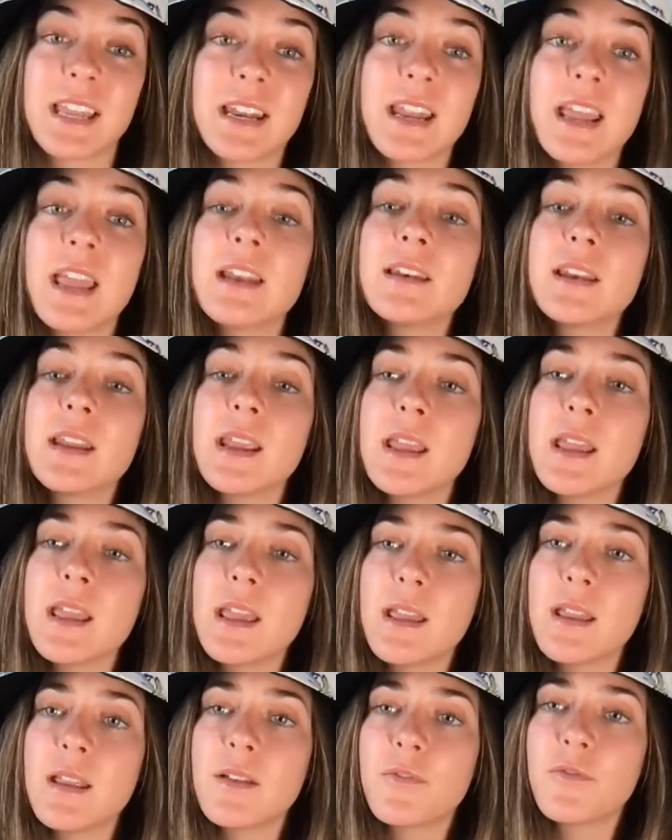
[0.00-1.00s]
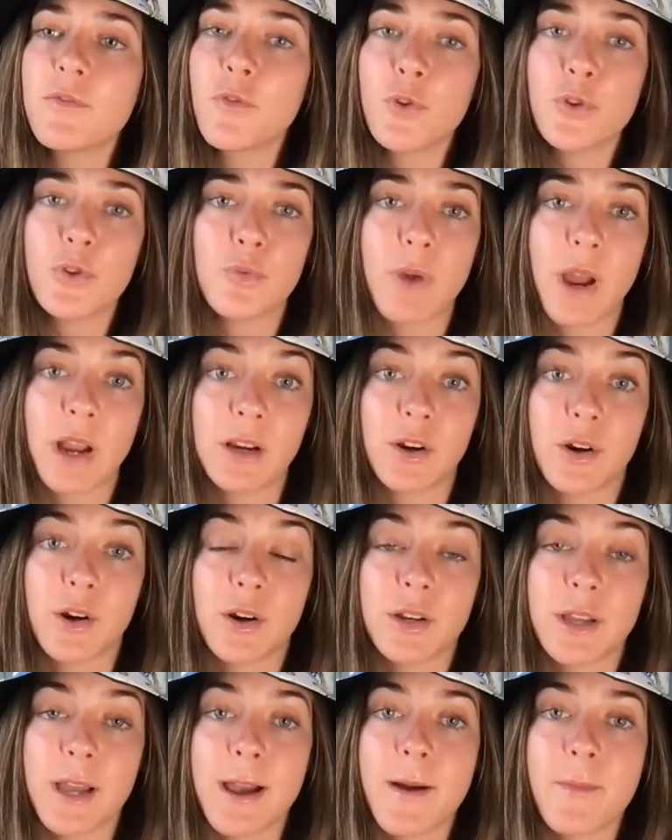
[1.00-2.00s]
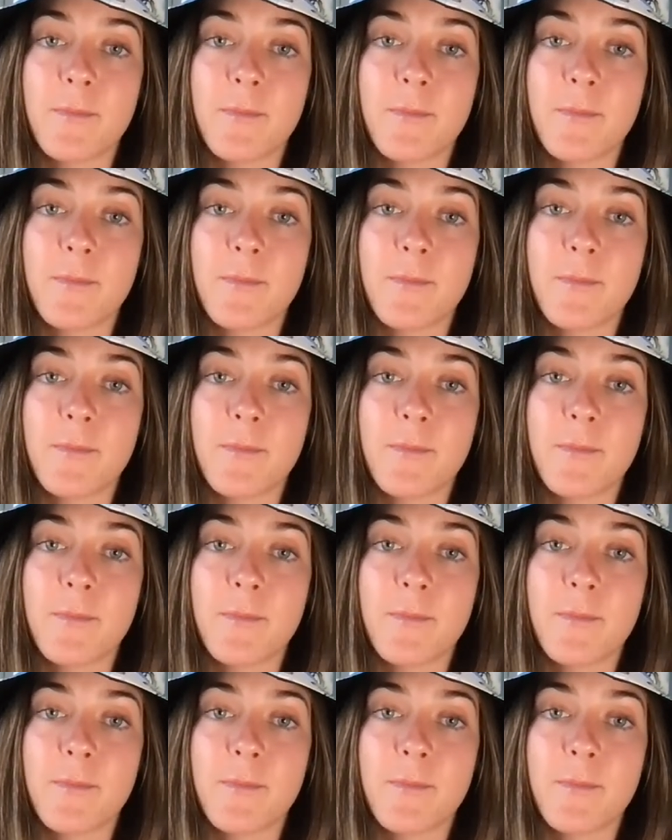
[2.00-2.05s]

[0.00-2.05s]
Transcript: And for the record,